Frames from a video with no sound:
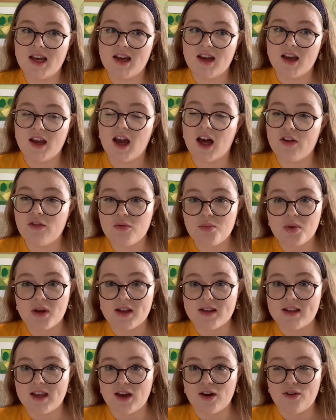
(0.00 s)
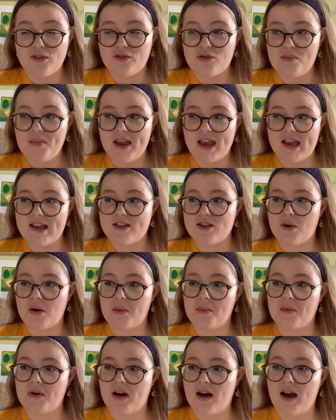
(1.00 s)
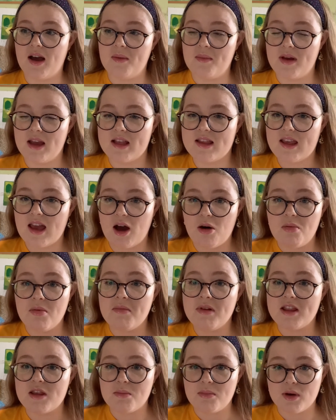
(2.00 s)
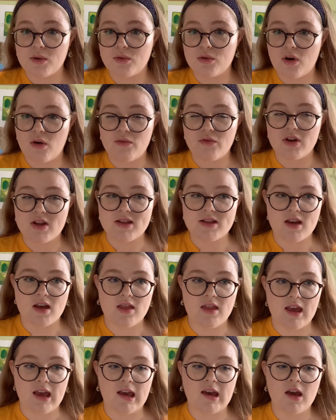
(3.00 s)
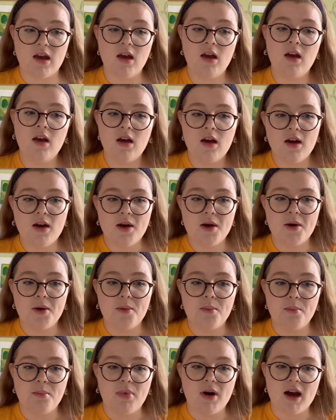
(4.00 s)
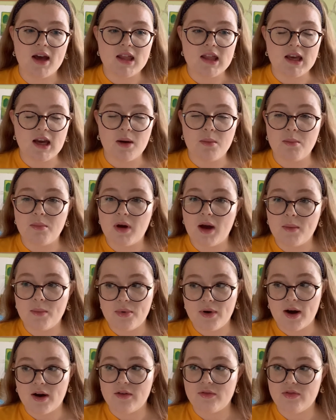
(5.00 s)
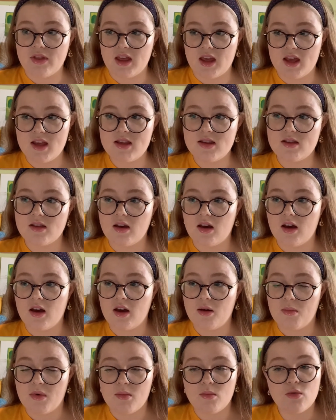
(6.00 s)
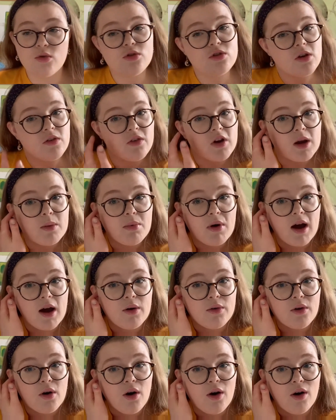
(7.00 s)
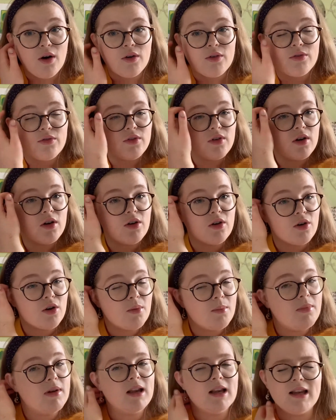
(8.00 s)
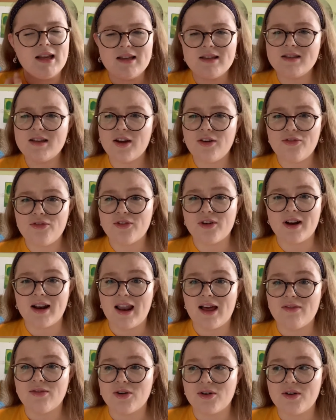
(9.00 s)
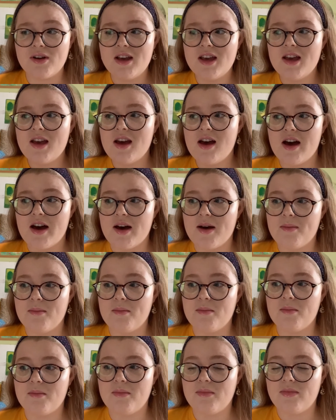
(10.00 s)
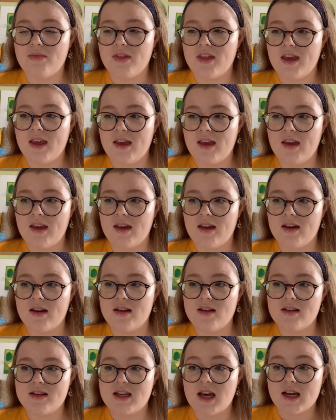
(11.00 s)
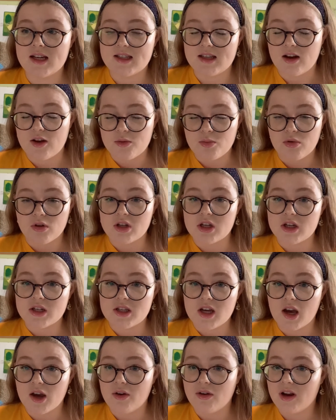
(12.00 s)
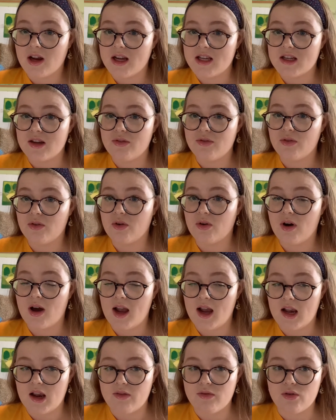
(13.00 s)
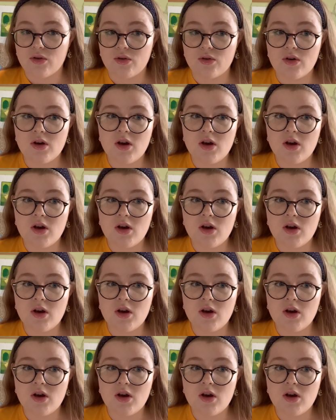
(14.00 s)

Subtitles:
kind of a big deal for me, so it's helping me to build confidence, I think. But I think I'm proud of this. I'm also very proud of, on a completely different level, the textiles project I created for A-level.